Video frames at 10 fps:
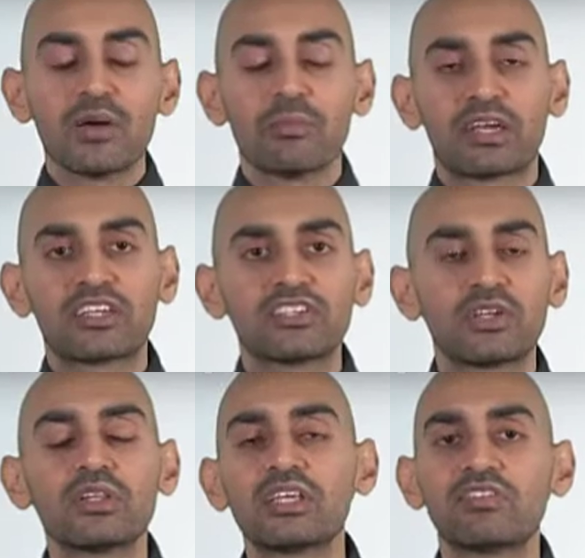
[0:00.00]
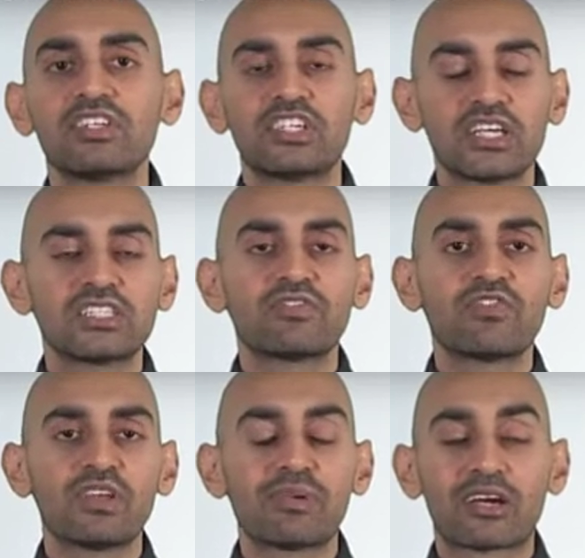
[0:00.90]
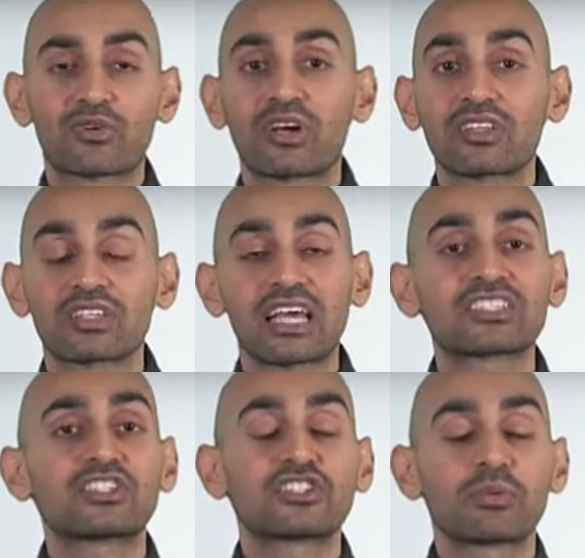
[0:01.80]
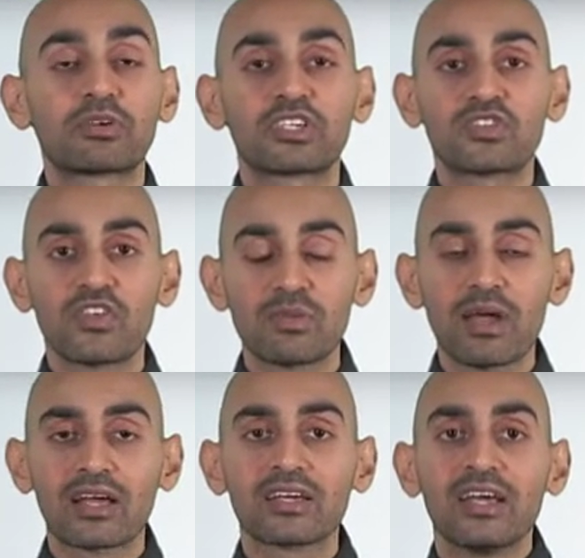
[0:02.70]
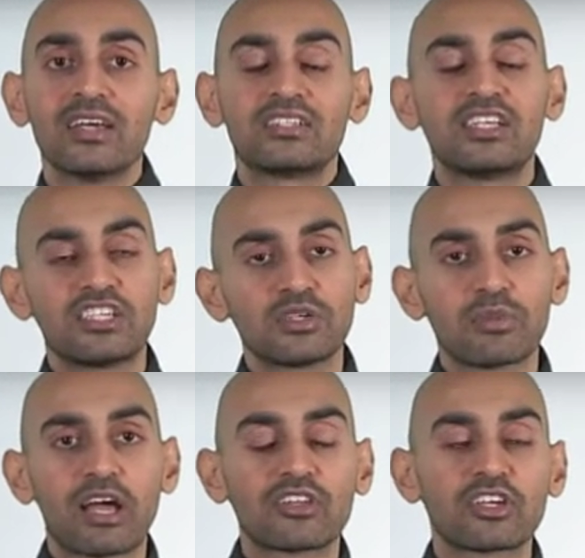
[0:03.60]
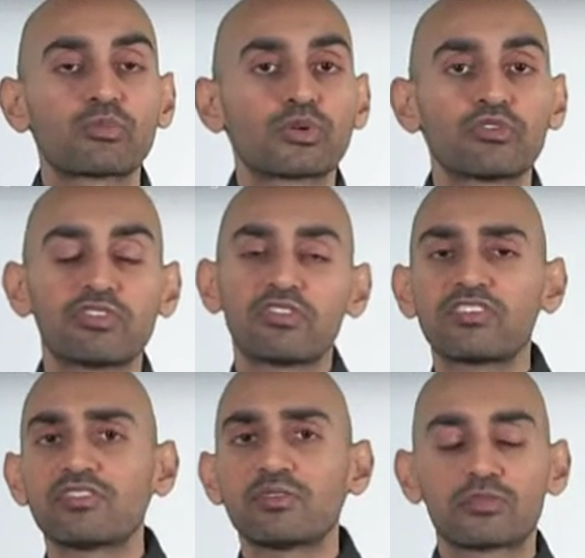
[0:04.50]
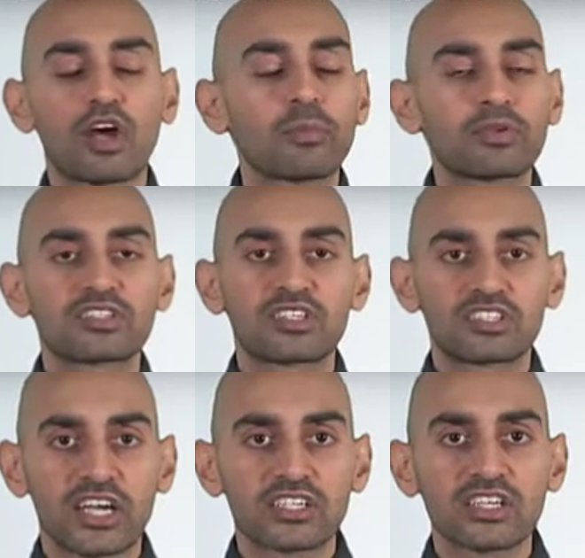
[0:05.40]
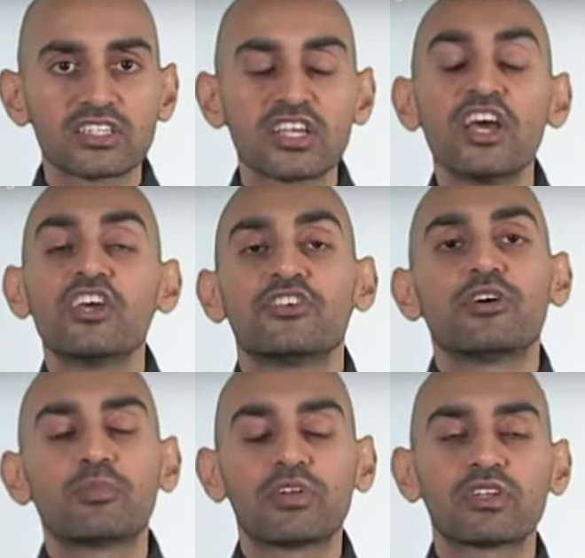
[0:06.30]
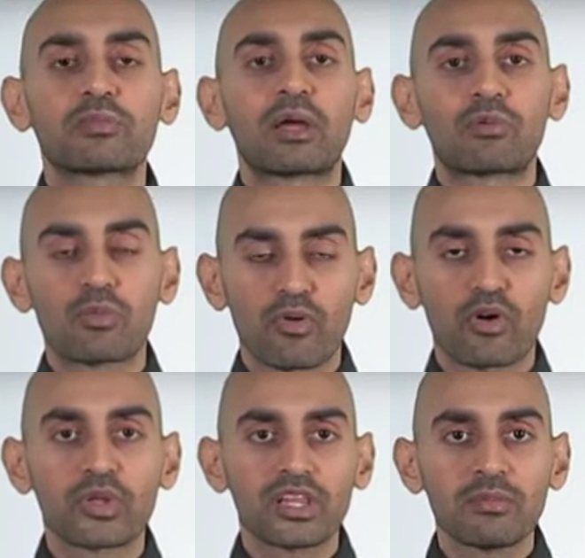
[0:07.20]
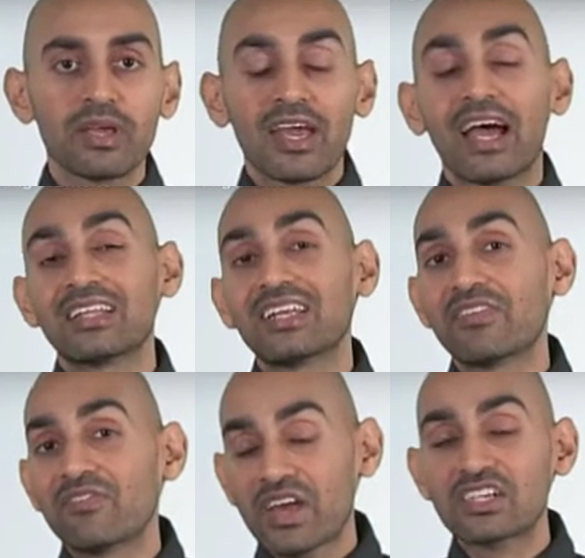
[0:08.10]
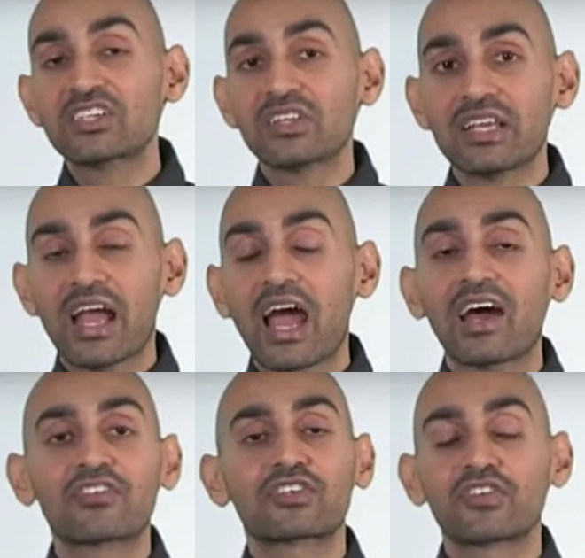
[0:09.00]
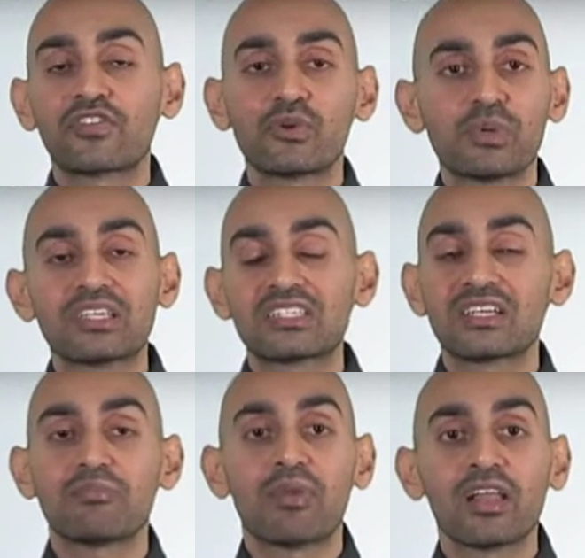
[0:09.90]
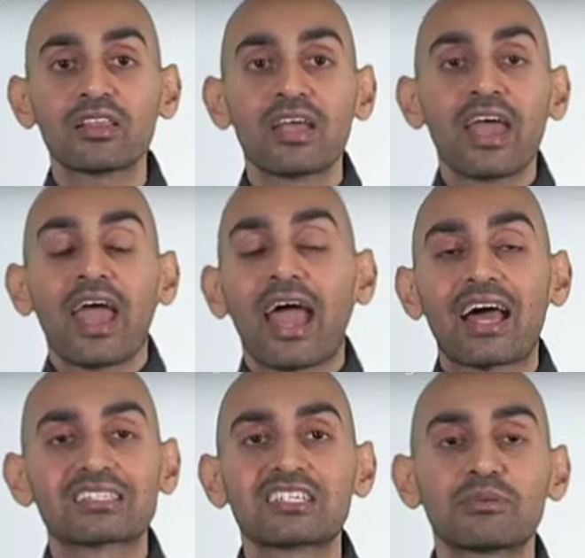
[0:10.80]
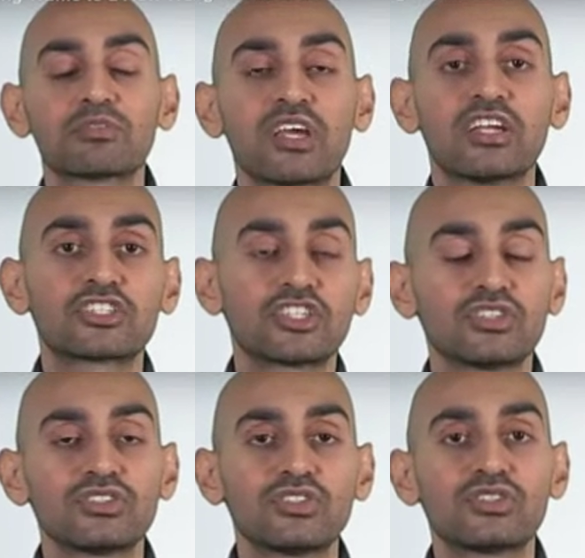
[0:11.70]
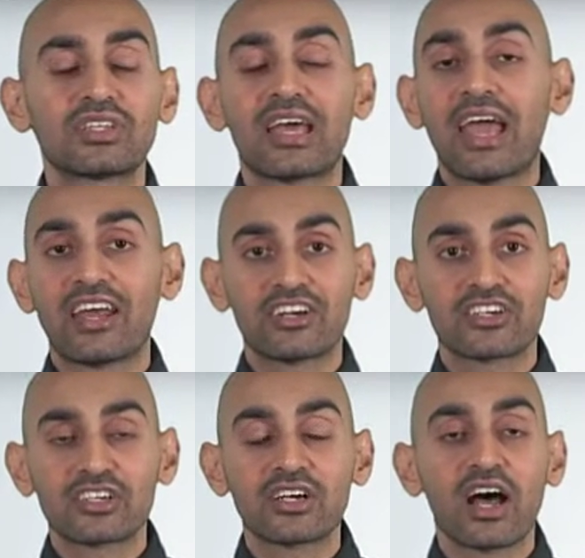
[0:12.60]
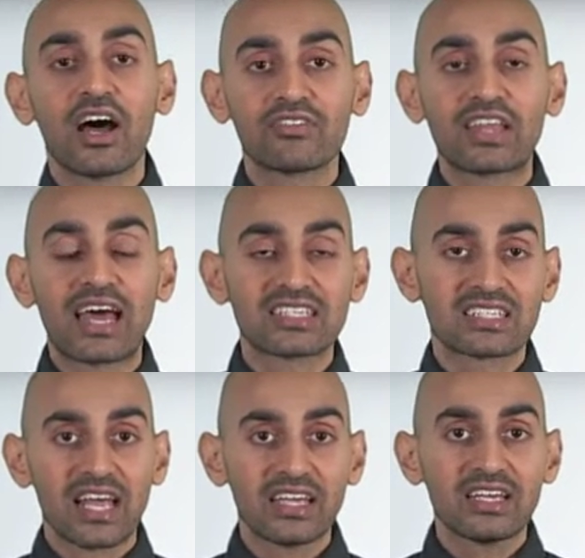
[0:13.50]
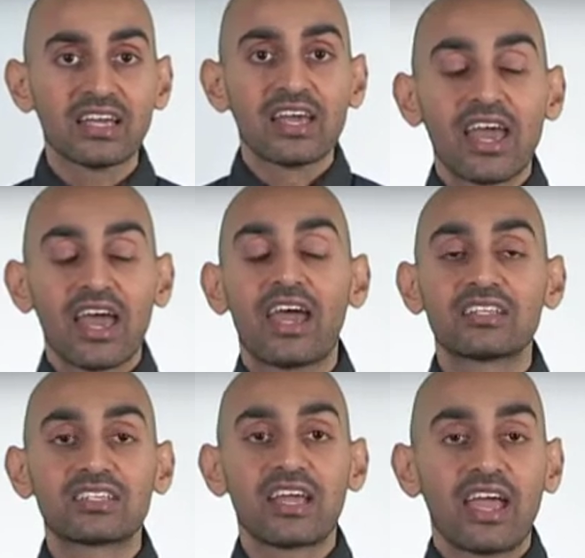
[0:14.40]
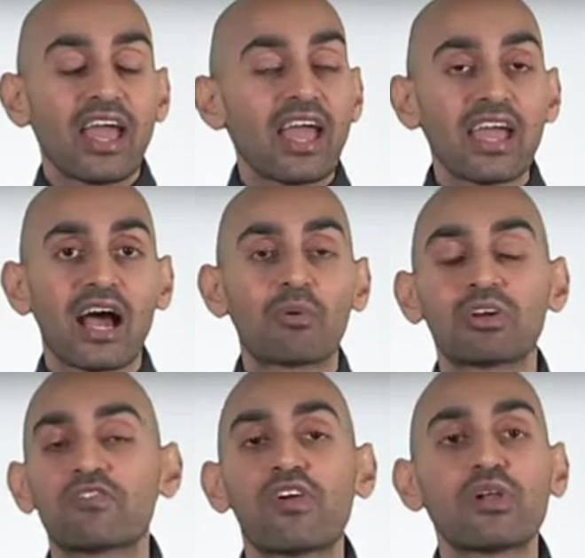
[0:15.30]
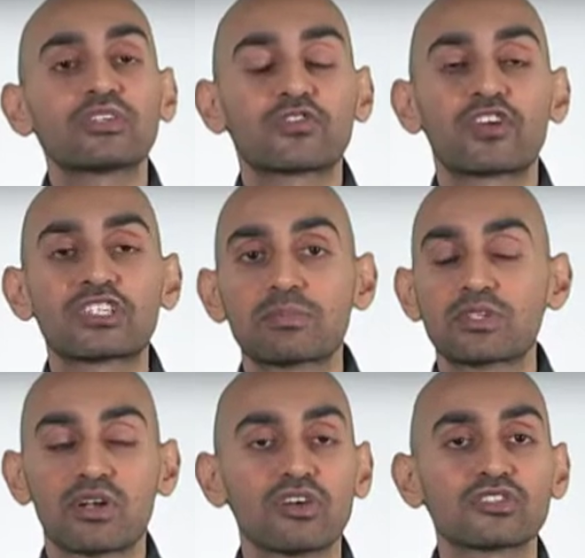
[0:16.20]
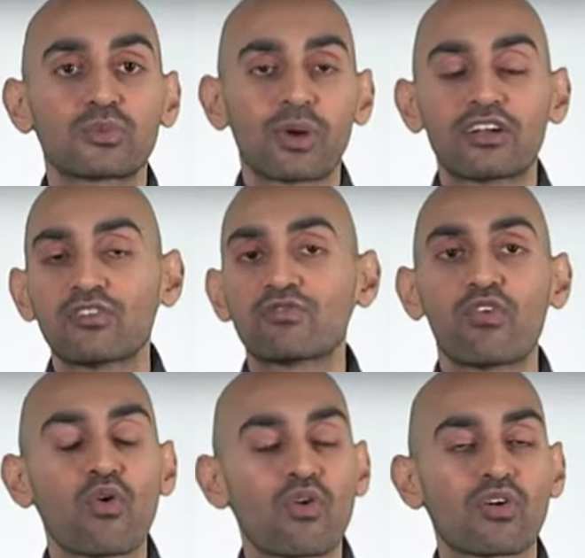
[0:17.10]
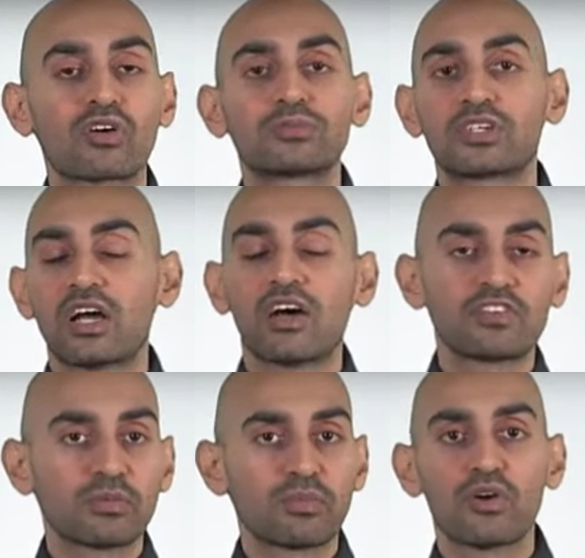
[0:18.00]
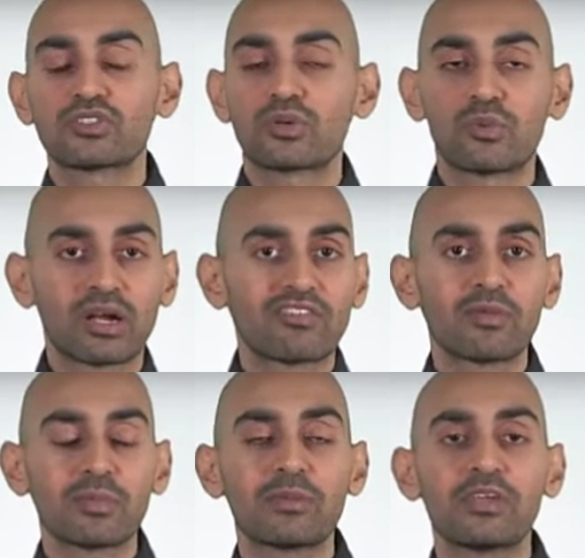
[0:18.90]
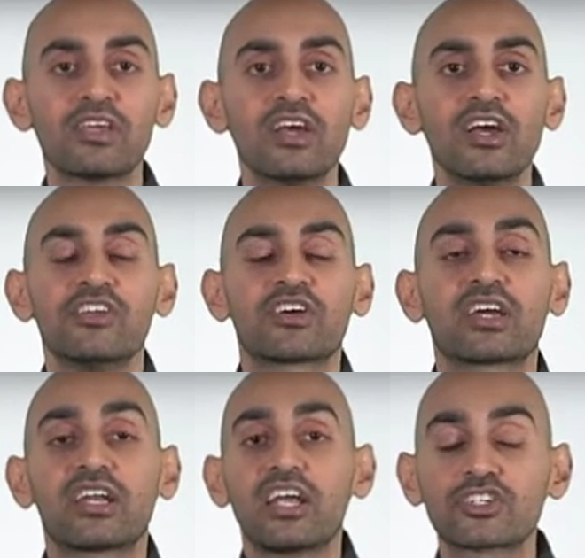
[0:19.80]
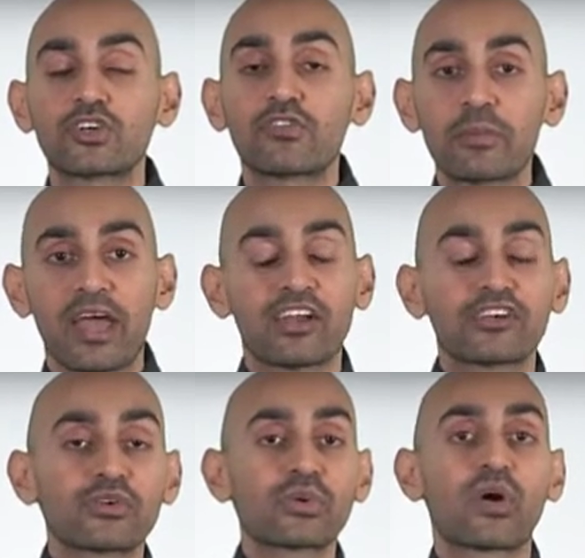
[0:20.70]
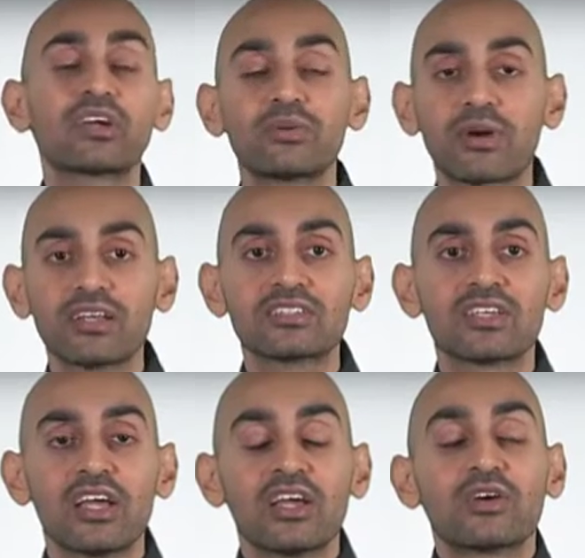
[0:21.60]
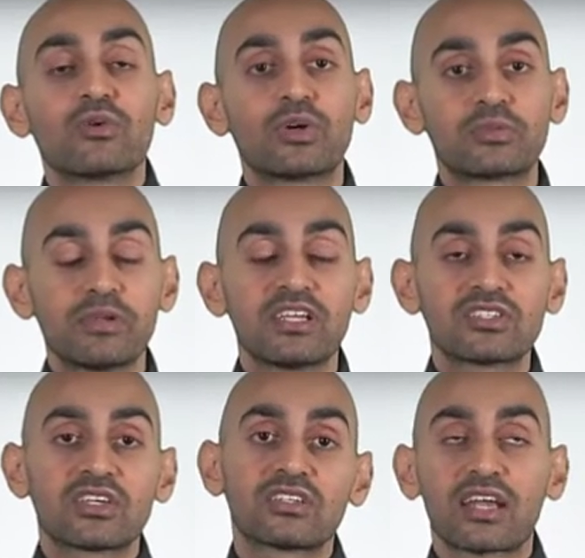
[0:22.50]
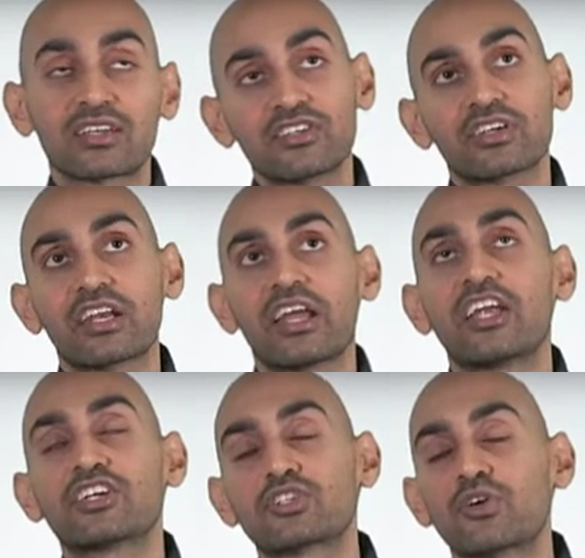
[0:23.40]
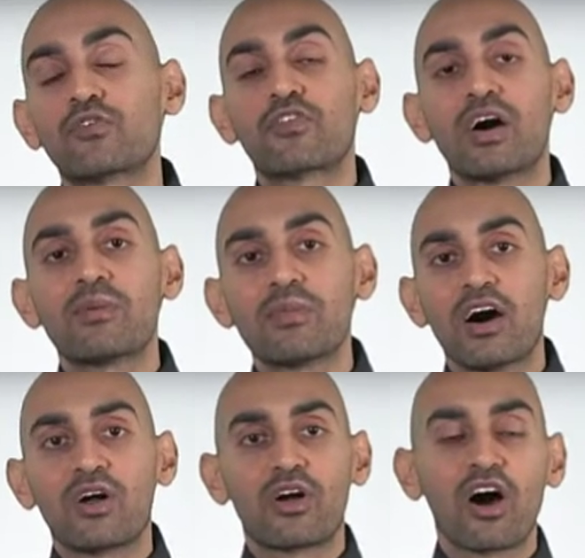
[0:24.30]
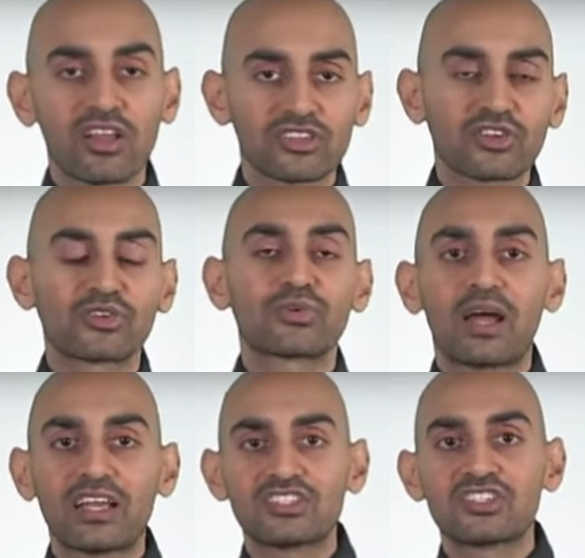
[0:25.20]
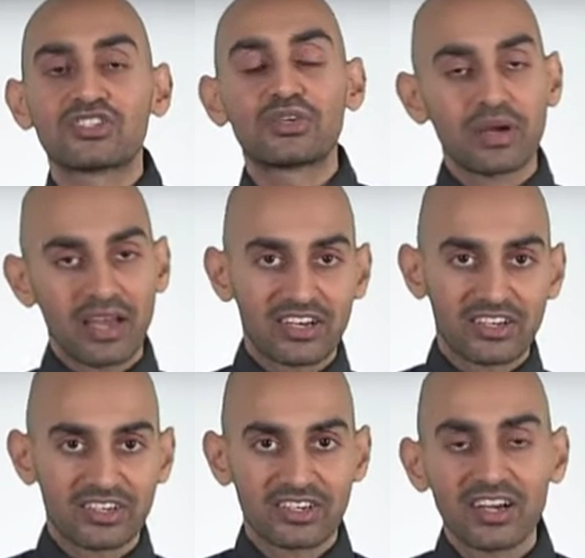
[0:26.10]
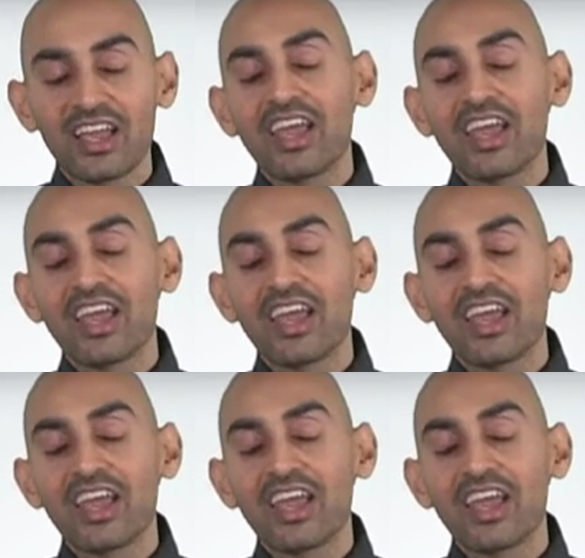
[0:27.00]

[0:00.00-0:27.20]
By continually giving Jason feedback or other guest contributors feedback, teaching them how they can improve, even giving them topic suggestions, you'll build up that rapport with them. And then eventually, after a few weeks to a month, asking him to introduce you to the editor of that site and say, hey, I want to follow in your footsteps and also write on Forbes or Huffington Post or whatever it may be. You'll get an intro from an editor who already writes, which means technically you'll get an intro from our author who writes to an editor.